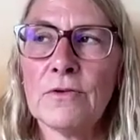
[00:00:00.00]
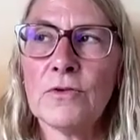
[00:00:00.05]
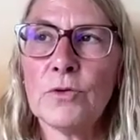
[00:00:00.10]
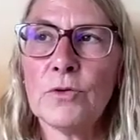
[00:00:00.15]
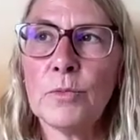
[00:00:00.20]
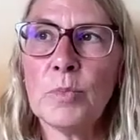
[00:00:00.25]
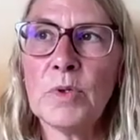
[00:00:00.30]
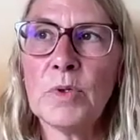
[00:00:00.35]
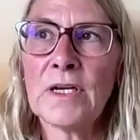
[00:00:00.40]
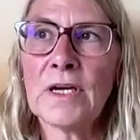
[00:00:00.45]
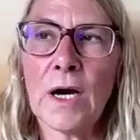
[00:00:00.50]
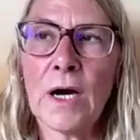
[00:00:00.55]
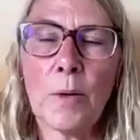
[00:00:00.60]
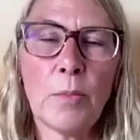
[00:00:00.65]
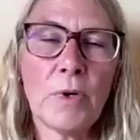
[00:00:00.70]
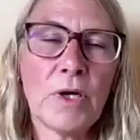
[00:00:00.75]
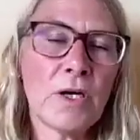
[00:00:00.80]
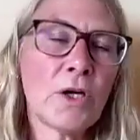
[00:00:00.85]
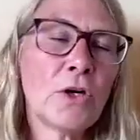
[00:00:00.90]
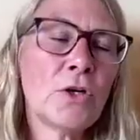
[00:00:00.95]
to
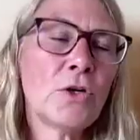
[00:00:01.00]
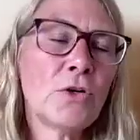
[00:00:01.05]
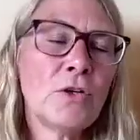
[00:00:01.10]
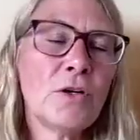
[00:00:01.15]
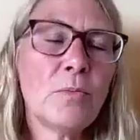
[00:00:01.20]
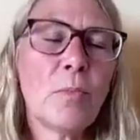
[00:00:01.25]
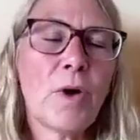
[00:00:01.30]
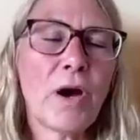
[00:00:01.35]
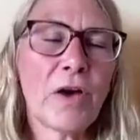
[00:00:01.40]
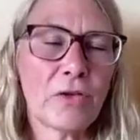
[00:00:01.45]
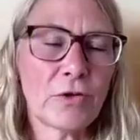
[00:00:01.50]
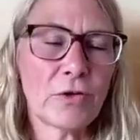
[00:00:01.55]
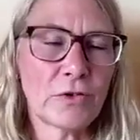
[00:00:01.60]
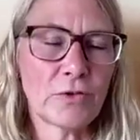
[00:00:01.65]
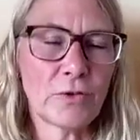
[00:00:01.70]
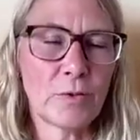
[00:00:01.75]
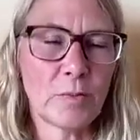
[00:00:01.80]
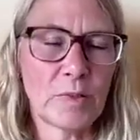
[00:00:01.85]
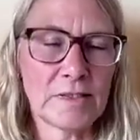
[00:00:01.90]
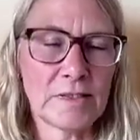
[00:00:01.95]
become a good mother
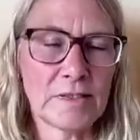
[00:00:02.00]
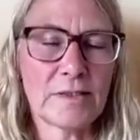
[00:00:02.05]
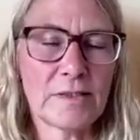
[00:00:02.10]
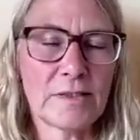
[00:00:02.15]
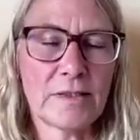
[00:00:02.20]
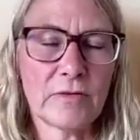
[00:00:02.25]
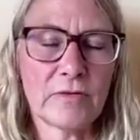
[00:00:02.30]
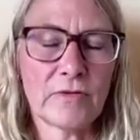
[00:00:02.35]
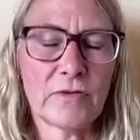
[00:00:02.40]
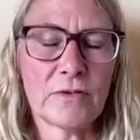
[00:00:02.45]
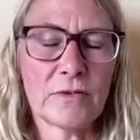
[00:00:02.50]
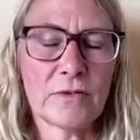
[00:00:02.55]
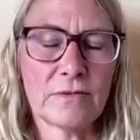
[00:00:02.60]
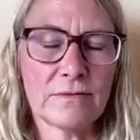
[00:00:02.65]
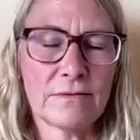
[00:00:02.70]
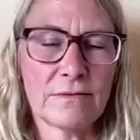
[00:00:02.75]
to myself.